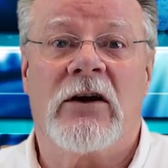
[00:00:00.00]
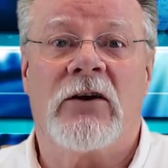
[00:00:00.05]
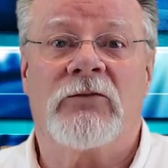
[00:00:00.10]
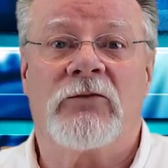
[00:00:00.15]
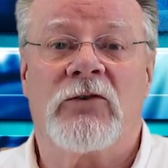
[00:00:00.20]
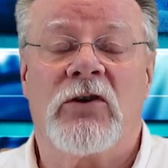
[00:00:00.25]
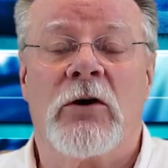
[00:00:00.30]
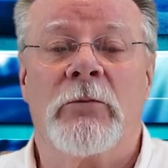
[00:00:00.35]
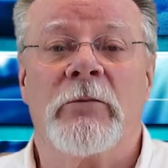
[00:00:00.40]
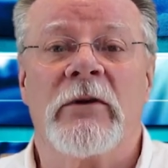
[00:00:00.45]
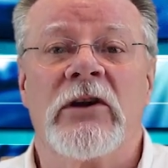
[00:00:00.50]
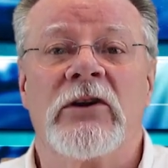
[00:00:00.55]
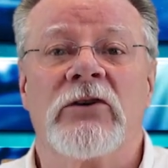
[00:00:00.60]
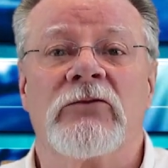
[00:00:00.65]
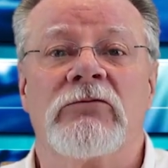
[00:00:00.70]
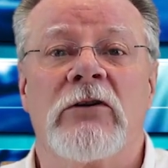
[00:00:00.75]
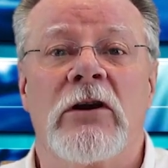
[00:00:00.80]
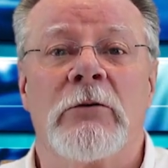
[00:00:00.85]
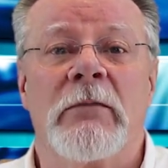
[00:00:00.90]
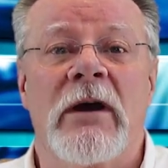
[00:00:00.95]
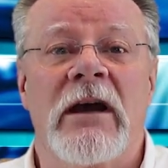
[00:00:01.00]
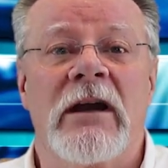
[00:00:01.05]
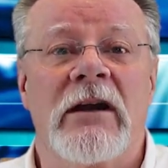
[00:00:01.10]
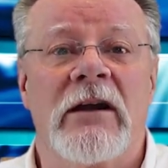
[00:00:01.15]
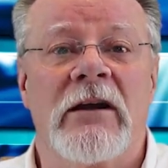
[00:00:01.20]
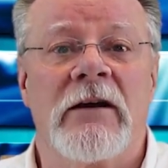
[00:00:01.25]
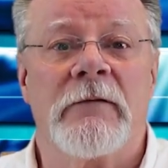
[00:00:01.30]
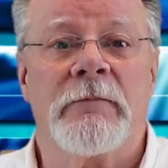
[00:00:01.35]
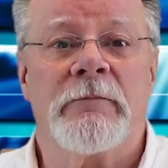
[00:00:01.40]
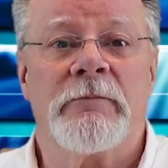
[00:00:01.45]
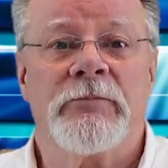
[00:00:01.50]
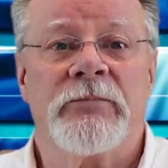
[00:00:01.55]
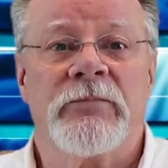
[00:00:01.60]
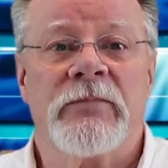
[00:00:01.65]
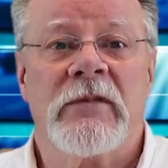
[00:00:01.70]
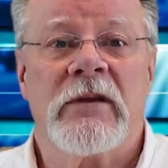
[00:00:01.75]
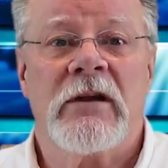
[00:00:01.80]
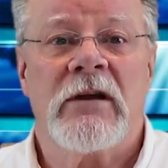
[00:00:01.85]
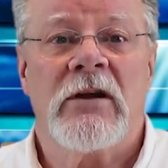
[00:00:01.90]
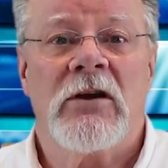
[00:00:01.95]
of communist Romania,
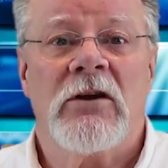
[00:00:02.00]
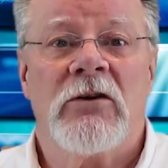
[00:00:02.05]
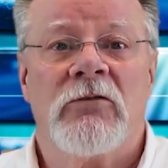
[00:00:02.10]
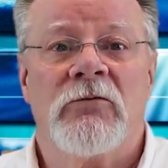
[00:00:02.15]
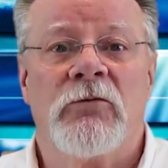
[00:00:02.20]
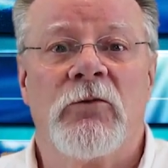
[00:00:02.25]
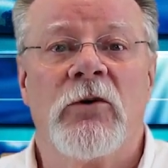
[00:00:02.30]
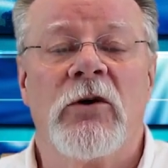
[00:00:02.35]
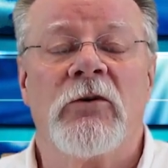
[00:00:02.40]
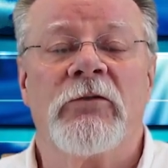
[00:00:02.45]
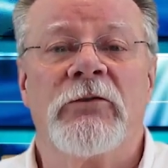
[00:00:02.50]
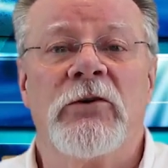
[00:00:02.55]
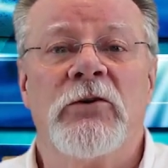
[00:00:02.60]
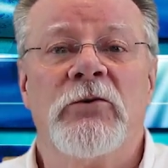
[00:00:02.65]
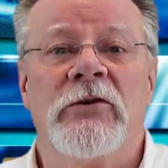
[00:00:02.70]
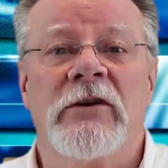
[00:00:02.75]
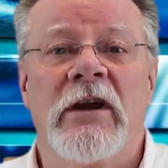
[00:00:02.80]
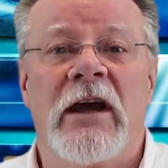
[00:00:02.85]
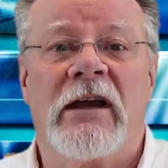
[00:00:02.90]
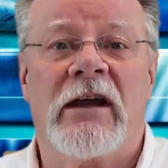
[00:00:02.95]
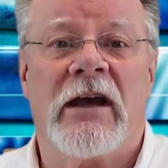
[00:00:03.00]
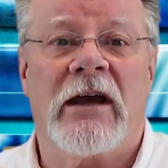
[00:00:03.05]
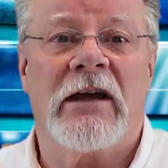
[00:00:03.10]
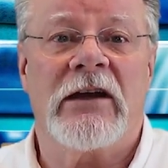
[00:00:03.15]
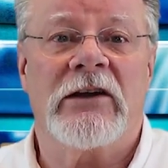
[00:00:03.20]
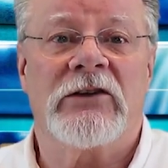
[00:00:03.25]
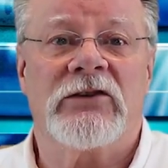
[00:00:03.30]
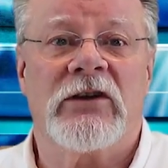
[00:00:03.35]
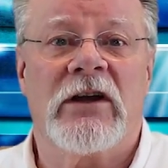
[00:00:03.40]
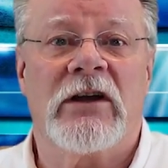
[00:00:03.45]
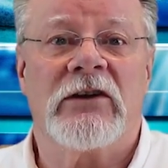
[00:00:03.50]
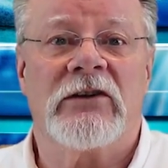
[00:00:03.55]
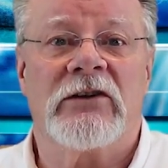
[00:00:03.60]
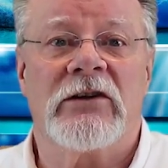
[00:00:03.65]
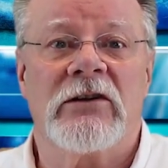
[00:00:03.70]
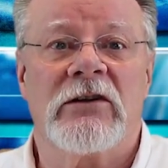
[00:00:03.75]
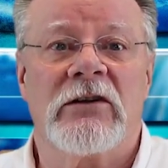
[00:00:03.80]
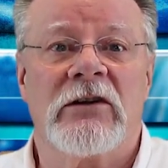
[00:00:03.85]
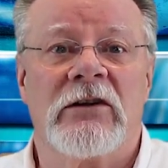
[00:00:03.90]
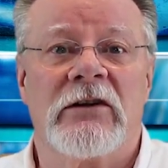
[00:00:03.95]
for a few decades
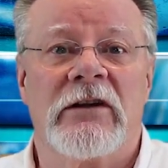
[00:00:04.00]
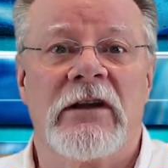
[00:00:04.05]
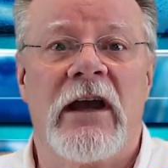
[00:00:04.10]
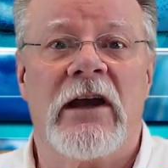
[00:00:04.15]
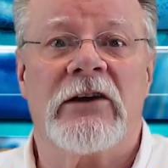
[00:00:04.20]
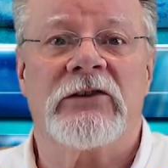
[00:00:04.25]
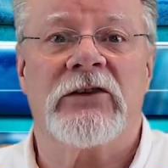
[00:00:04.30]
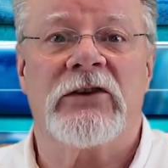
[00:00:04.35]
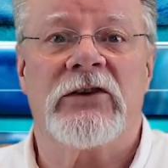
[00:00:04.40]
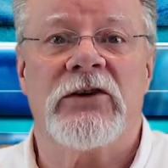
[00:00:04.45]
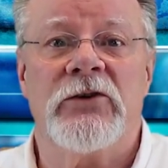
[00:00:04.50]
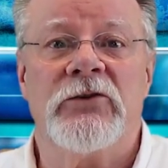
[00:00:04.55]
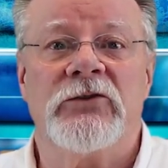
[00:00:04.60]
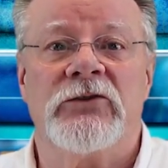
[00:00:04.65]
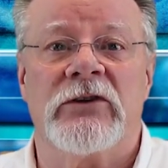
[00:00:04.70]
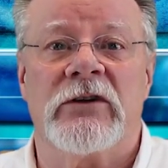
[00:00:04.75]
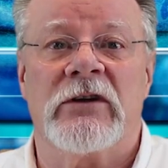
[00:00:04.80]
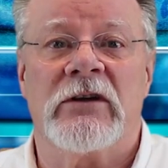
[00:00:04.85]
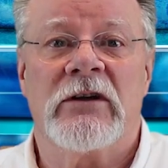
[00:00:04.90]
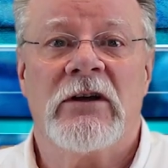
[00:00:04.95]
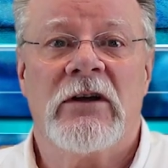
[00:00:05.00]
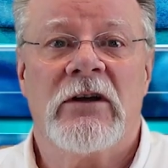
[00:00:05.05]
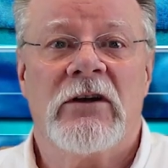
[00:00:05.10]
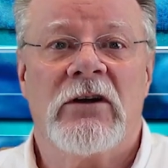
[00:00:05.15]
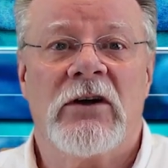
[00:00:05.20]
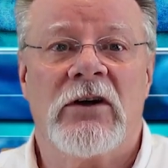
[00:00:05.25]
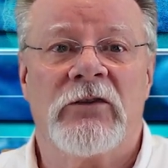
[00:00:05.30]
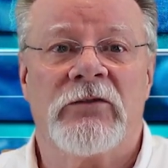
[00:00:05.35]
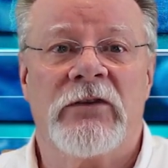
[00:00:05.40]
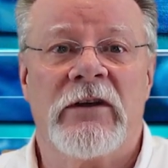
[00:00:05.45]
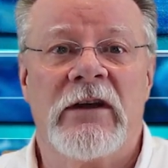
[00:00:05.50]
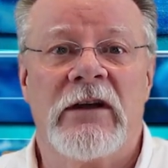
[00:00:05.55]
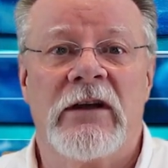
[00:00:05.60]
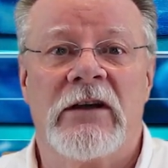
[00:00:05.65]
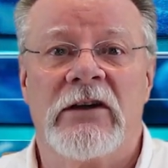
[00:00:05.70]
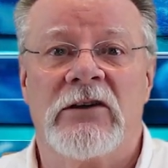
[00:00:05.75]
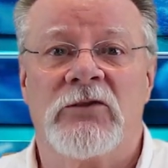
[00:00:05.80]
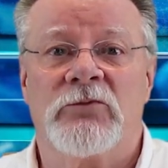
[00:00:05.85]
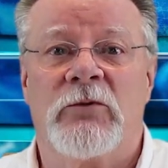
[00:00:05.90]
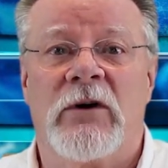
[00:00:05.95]
until the execution of he and
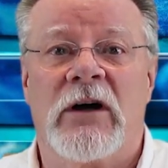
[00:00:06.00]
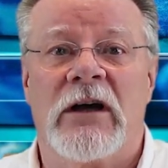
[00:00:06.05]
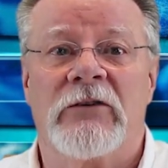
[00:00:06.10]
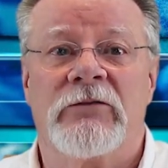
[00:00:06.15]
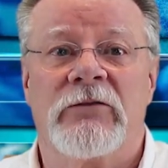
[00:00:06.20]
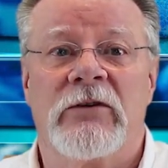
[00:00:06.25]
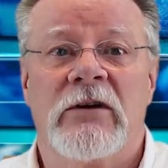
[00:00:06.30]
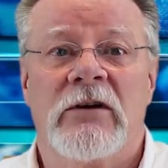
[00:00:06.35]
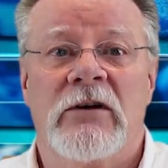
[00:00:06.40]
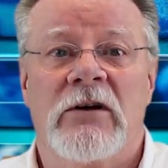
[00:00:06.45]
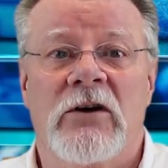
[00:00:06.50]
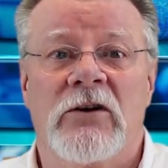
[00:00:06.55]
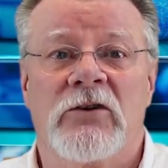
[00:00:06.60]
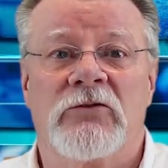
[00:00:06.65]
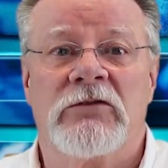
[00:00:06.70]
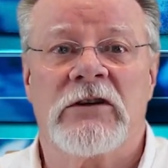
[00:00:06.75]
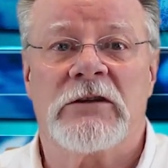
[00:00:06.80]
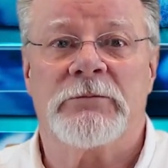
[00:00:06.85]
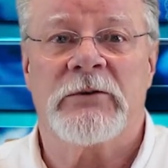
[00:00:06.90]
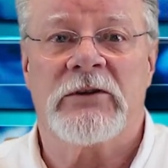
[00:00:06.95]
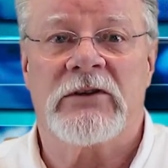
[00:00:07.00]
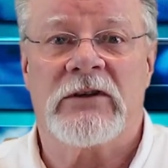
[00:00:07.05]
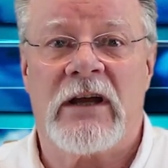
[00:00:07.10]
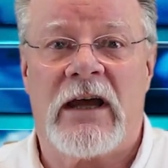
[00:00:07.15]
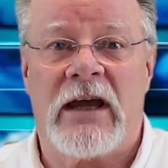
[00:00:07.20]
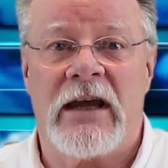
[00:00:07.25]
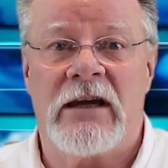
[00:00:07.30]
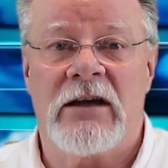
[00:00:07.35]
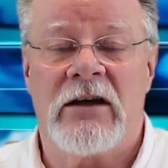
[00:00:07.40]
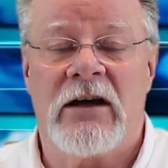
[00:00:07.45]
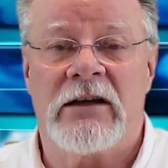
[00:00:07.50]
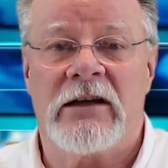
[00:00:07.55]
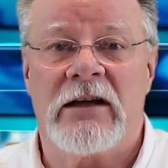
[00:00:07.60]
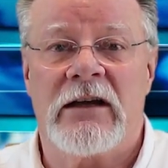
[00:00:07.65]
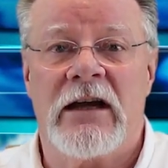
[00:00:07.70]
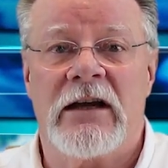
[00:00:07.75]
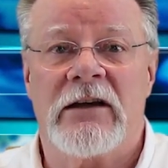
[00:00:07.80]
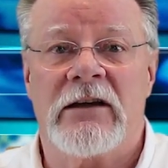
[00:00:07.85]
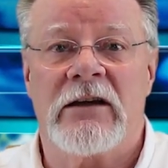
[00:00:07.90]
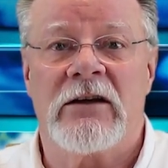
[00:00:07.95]
his wife on Christmas Day
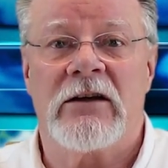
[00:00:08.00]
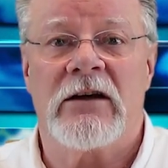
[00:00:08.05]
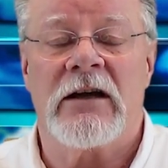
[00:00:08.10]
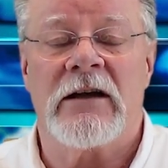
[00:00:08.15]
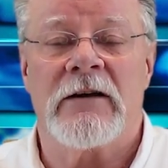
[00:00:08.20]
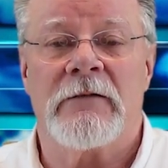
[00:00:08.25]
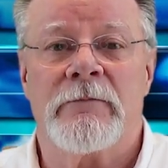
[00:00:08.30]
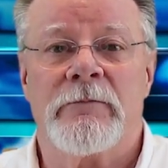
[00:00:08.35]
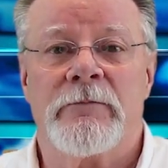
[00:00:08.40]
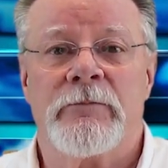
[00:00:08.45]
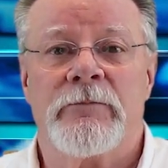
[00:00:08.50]
1989.